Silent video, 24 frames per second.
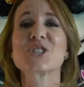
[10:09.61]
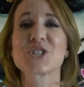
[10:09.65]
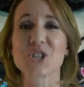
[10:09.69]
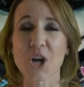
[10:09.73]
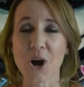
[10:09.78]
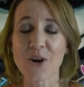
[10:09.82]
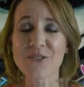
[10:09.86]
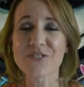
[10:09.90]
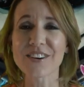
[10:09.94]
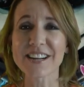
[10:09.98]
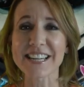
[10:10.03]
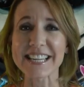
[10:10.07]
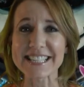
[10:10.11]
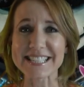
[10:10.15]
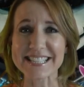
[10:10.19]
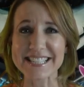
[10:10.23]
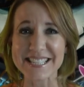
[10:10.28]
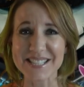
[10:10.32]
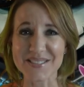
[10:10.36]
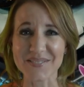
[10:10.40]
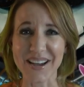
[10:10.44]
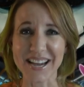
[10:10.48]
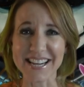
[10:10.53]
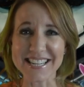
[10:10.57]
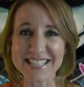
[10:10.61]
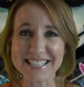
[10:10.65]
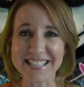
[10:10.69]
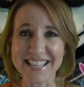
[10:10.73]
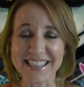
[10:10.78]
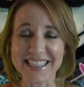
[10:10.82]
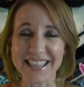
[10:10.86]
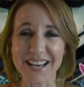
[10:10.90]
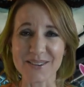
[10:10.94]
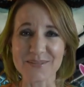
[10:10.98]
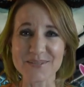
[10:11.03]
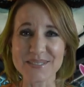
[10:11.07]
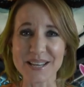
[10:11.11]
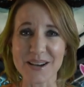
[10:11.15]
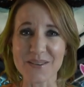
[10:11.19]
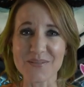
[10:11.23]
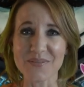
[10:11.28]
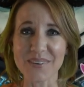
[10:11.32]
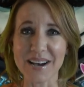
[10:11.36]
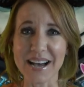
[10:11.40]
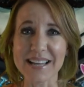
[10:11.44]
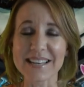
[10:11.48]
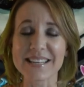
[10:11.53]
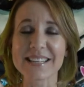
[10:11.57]
Don't forget to smash the thumbs
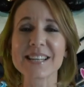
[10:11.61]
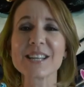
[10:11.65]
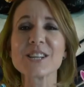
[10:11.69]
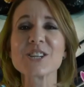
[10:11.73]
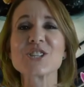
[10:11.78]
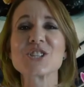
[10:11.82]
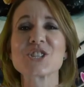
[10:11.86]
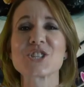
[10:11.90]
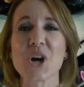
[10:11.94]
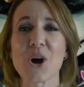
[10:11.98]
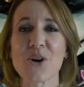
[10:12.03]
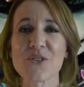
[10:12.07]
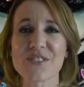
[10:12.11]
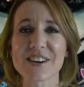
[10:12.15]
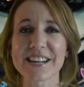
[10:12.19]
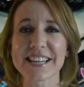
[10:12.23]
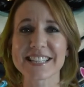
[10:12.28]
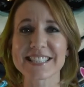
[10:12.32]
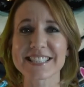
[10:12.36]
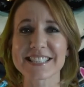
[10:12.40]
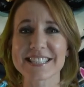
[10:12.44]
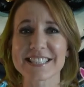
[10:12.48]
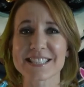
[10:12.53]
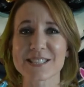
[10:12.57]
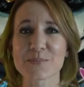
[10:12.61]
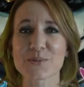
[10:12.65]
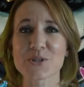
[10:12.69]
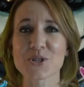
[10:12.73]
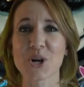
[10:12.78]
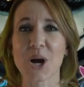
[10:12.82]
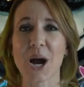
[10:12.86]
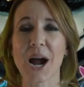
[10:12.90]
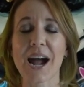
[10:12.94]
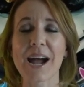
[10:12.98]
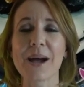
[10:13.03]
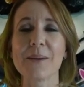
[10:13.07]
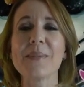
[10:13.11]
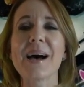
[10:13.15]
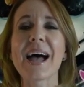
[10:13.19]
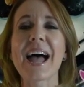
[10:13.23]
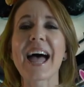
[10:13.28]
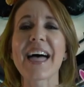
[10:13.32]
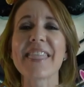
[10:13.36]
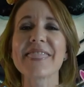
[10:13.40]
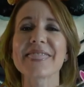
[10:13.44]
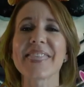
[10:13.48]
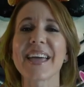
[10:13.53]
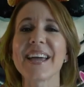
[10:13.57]
up button. Don't forget to subscribe.
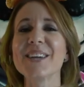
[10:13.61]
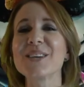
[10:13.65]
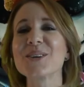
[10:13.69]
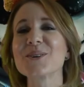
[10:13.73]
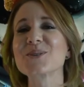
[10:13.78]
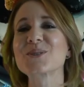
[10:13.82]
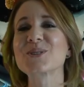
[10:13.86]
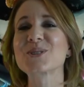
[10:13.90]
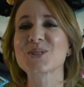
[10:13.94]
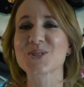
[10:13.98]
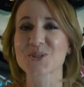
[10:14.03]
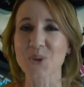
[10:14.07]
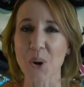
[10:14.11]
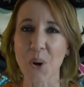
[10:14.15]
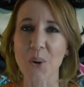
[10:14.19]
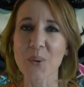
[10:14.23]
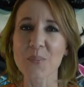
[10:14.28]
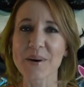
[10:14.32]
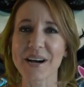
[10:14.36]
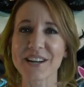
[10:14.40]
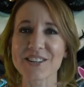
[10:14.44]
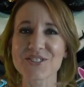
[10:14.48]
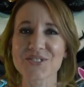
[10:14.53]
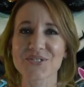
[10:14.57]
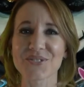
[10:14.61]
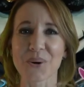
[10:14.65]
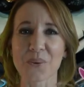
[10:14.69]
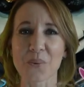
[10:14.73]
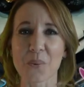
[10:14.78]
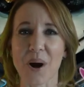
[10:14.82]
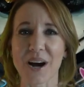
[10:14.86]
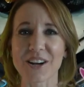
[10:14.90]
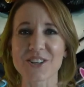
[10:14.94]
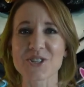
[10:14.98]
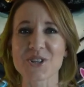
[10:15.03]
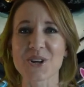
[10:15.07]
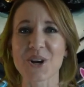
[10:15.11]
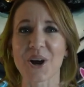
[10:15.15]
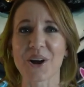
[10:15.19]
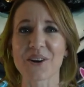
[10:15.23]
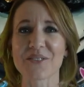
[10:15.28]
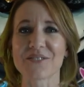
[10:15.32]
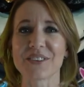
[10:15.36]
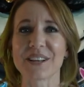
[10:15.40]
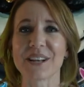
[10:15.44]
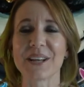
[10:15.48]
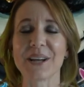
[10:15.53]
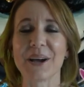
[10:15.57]
And thank you so much for watching
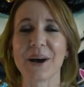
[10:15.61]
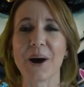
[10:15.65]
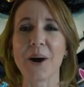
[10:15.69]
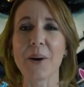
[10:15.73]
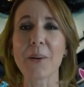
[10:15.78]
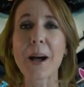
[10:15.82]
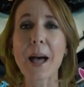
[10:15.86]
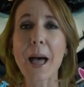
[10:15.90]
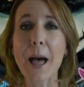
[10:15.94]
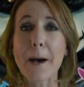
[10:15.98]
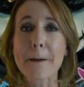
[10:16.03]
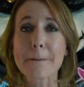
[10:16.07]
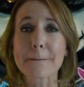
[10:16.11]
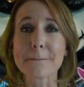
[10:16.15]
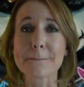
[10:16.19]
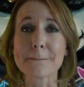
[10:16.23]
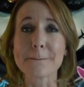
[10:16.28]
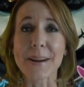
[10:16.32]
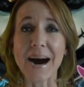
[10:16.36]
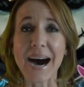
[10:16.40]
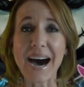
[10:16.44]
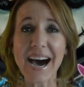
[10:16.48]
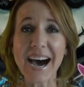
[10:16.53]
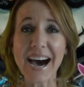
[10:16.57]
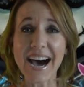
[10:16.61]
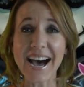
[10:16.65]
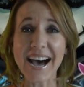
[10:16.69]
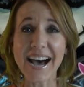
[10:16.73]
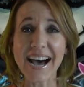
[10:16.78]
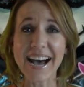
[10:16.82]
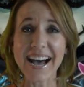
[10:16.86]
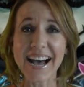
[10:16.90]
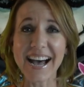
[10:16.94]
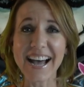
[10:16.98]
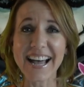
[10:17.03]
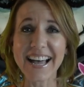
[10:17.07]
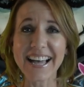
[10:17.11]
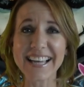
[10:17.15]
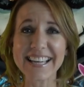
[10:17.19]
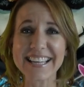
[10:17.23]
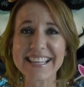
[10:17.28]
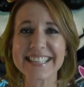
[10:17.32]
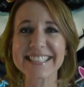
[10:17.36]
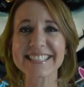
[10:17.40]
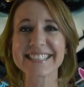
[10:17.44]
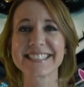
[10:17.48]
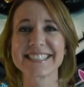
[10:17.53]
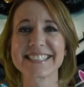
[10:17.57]
our video.
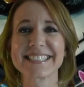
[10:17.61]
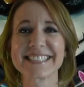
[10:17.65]
Bye!